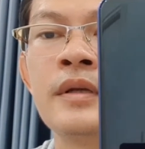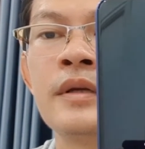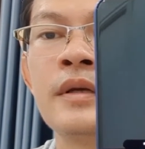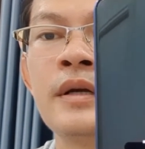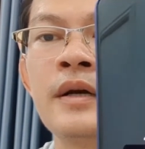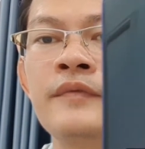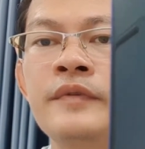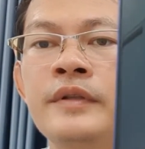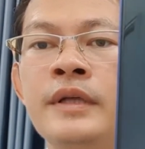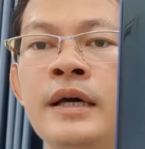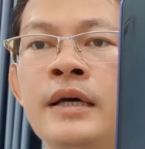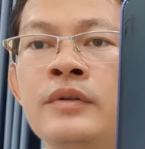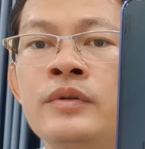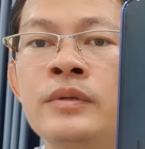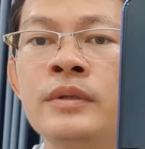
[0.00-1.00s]
after
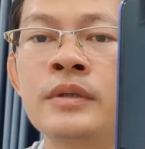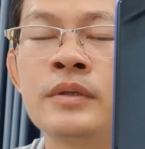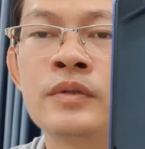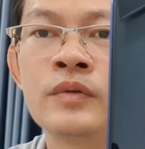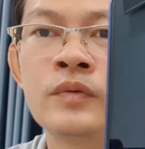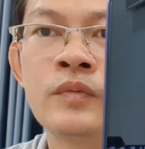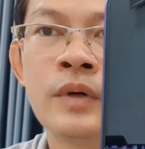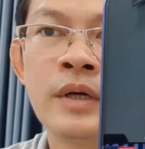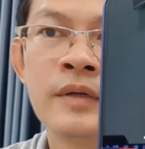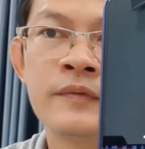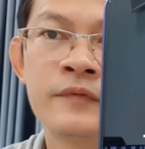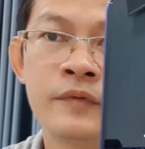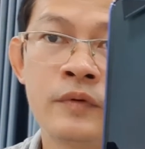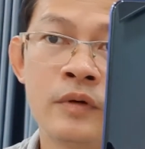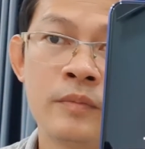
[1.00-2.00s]
that you need to wait
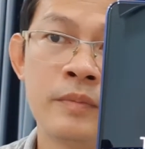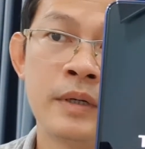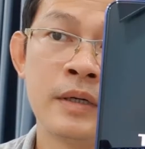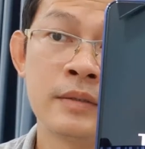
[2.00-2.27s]
for about